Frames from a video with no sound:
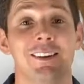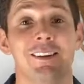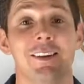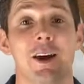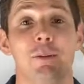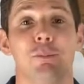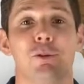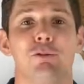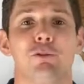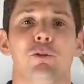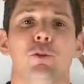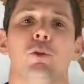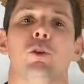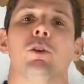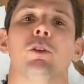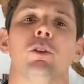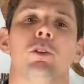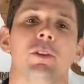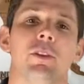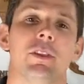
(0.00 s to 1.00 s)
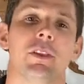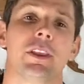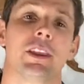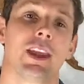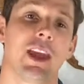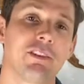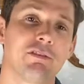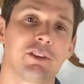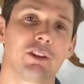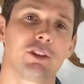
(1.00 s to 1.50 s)
Number 4.
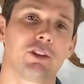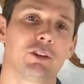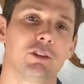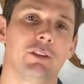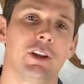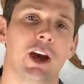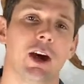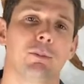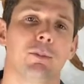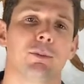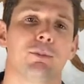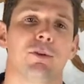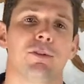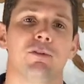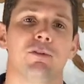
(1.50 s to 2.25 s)
The FNQ DAMA